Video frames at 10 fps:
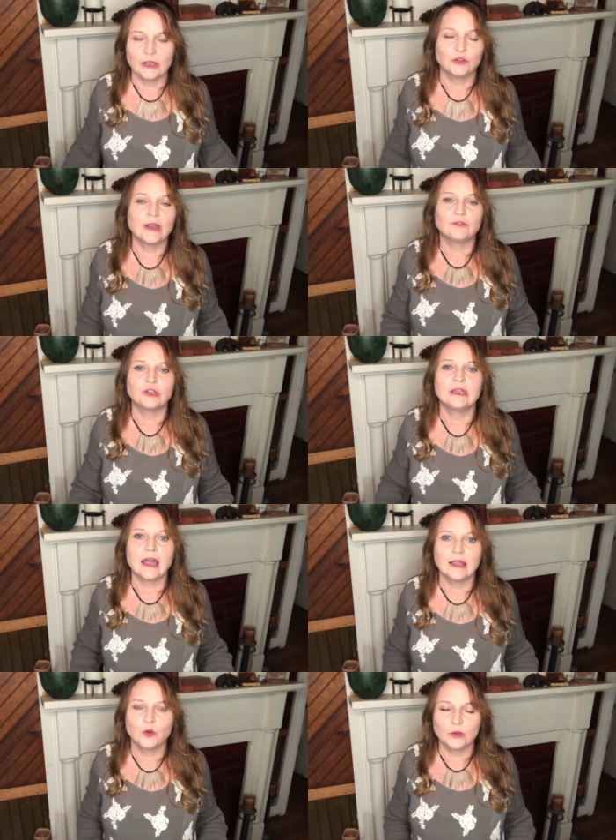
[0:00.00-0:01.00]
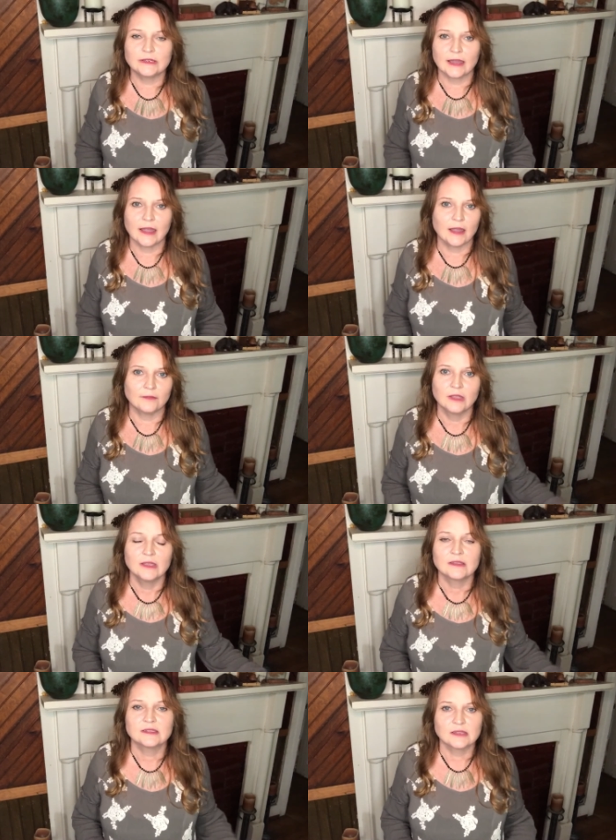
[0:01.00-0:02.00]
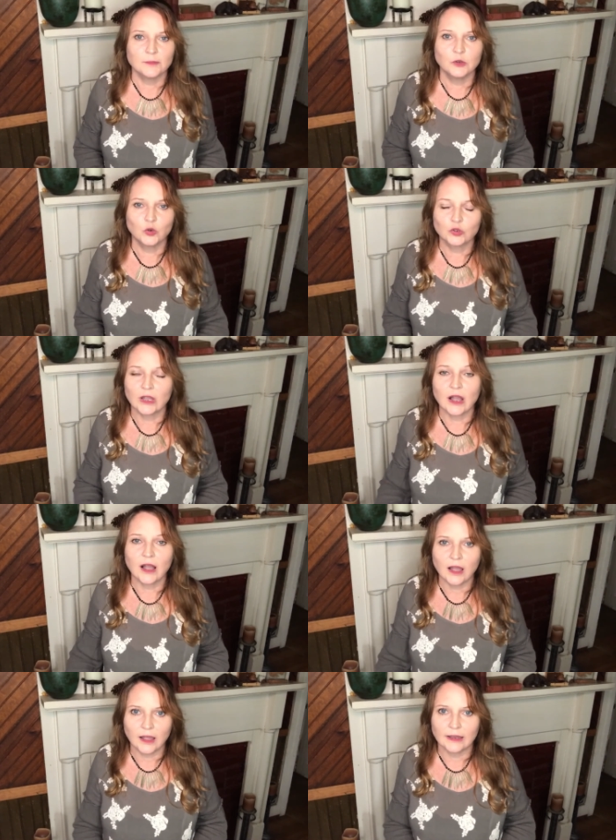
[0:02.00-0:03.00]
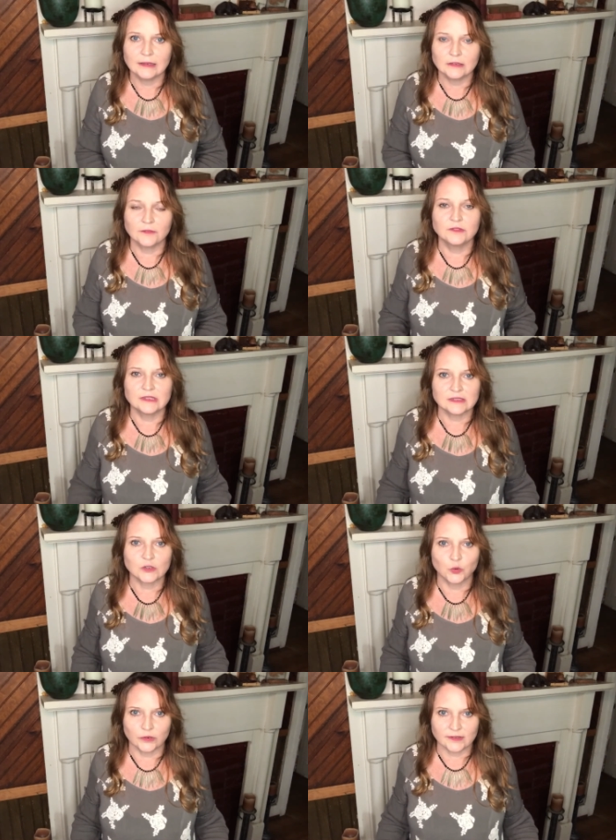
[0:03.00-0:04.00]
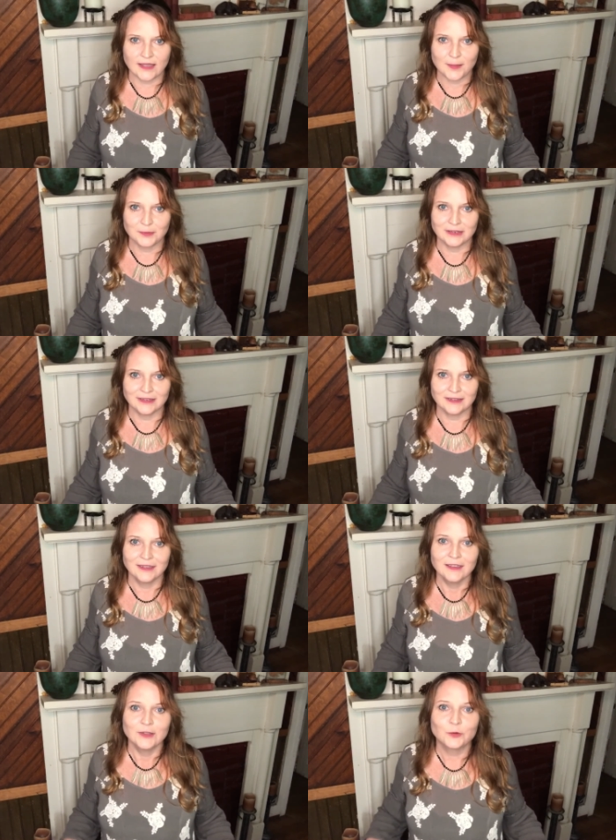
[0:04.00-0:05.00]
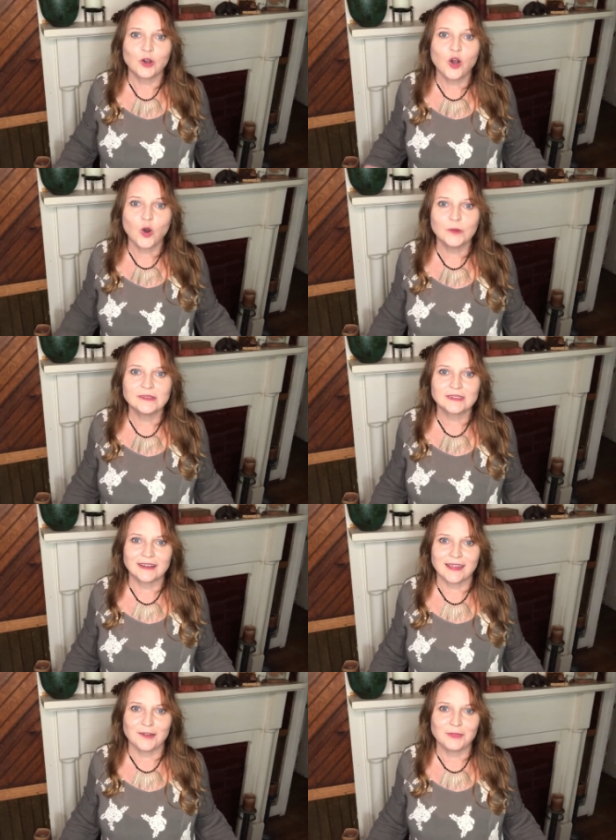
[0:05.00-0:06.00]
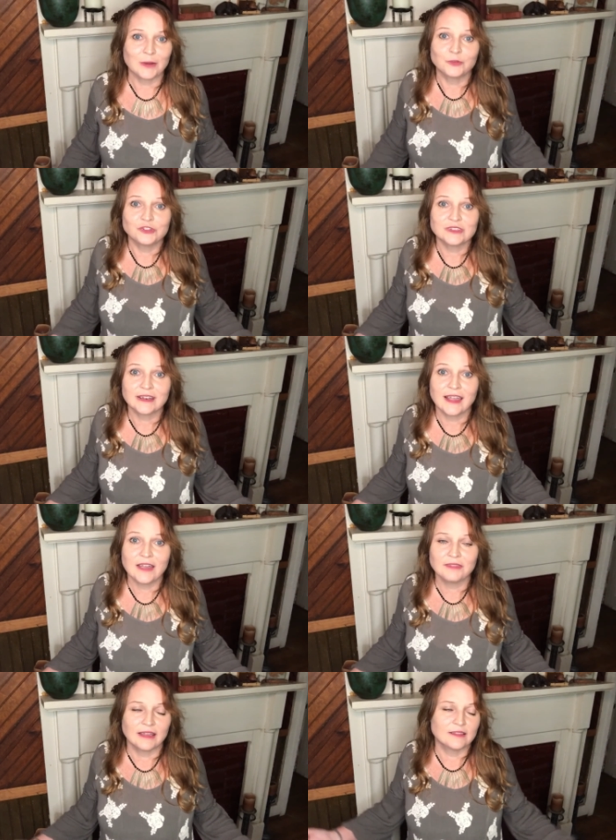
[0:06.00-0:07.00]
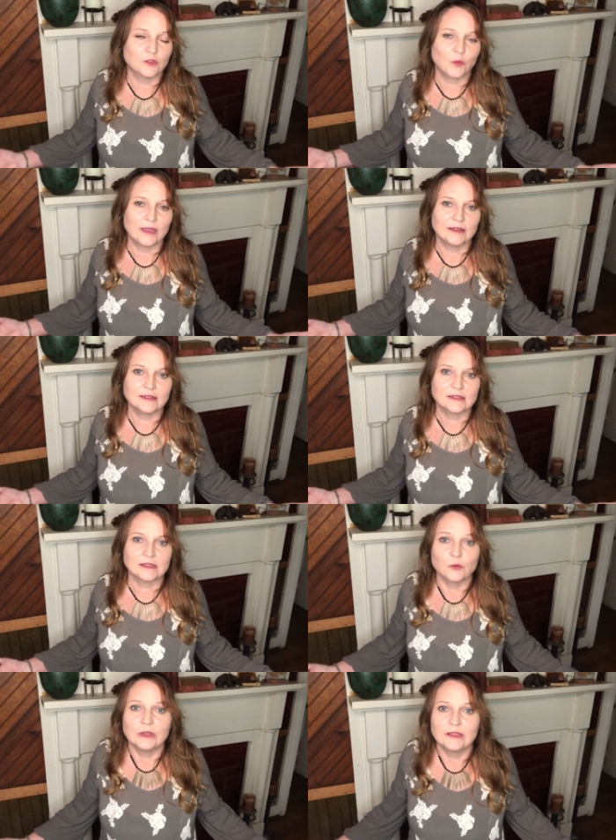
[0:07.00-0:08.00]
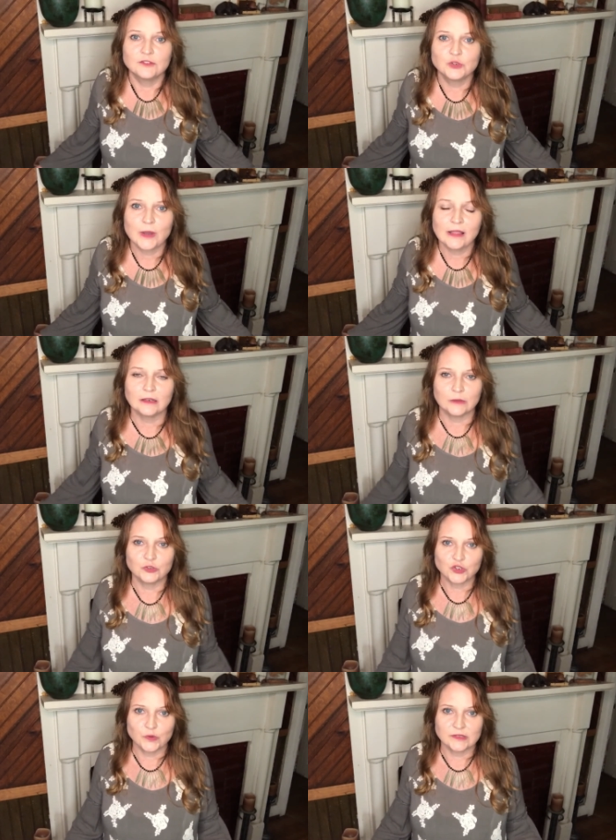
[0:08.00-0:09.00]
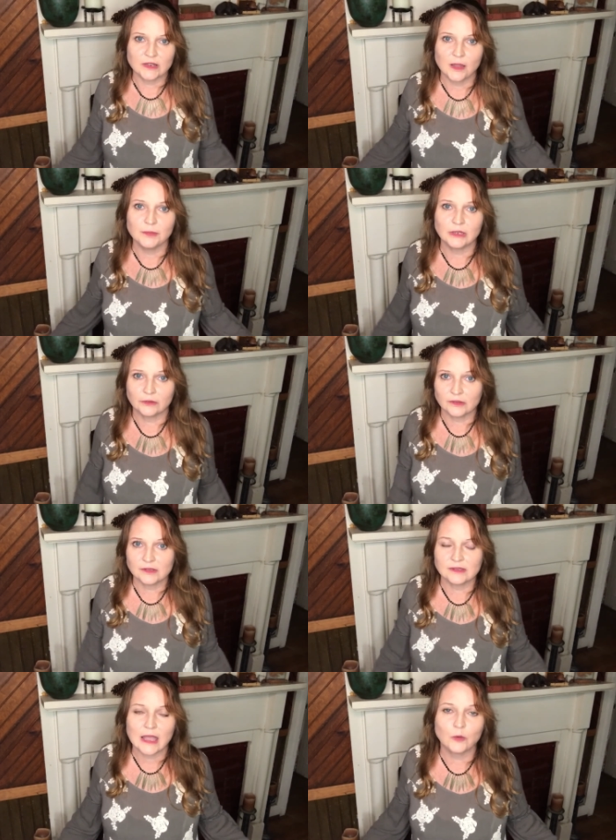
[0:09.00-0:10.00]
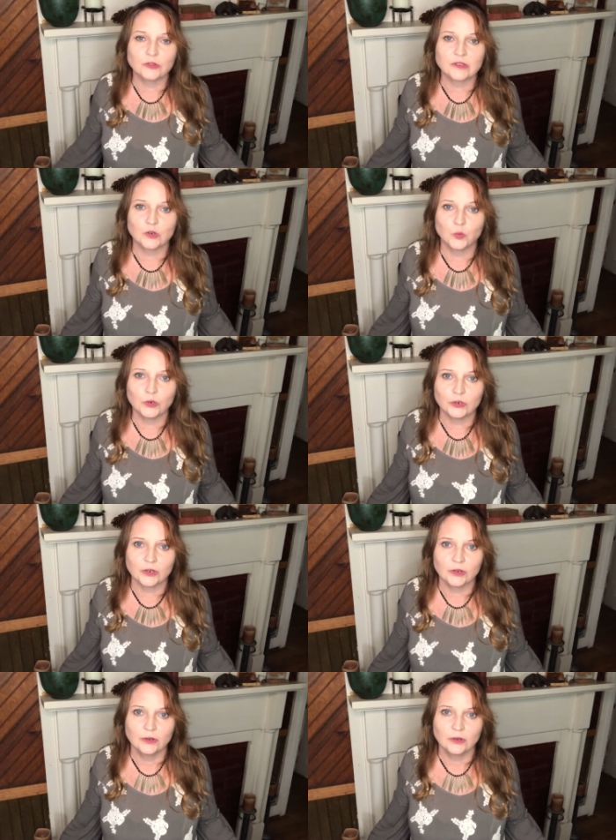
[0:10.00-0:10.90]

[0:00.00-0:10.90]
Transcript: You're never not going to have some kind of discourse happening. We're always going to have that. We're just going to have that. It's the way it is. We live in duality. We chose to come here. This is how it's going to work.